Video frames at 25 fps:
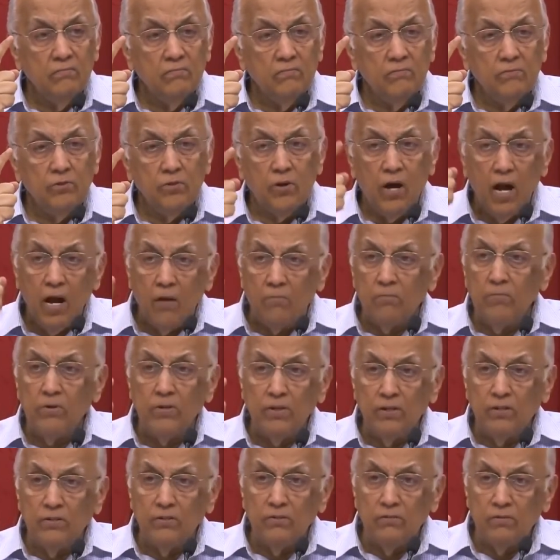to humble
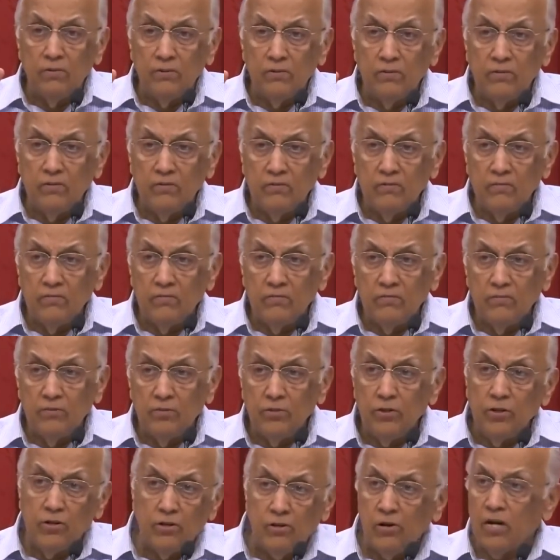you, to
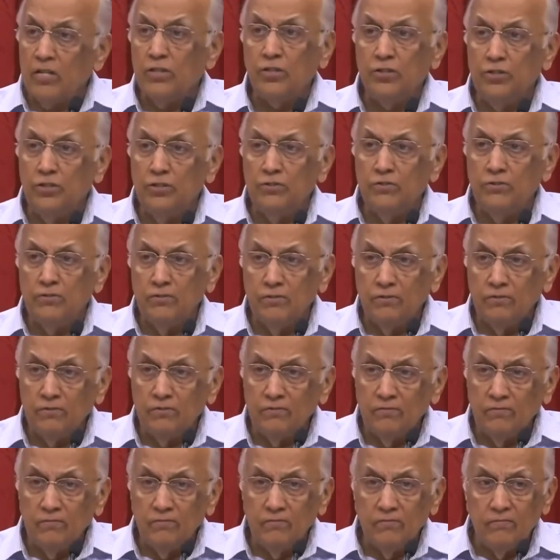crush you,
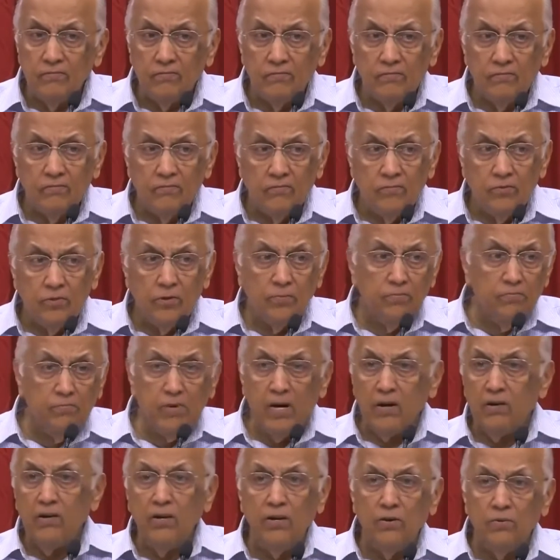to
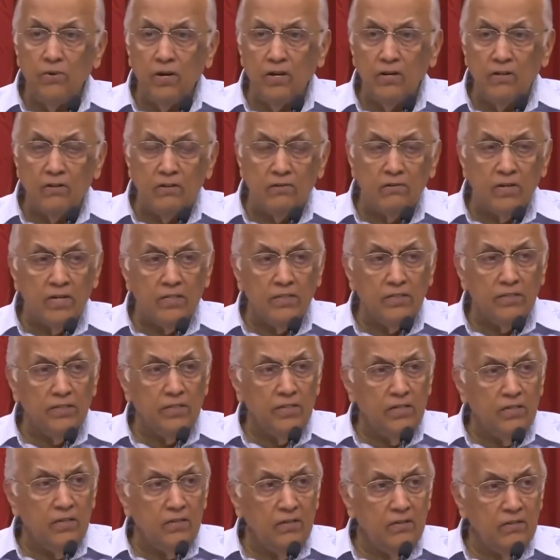bury you under the Red
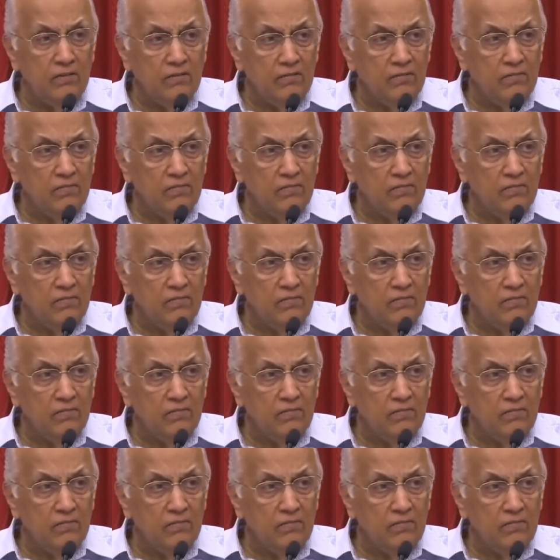Sea.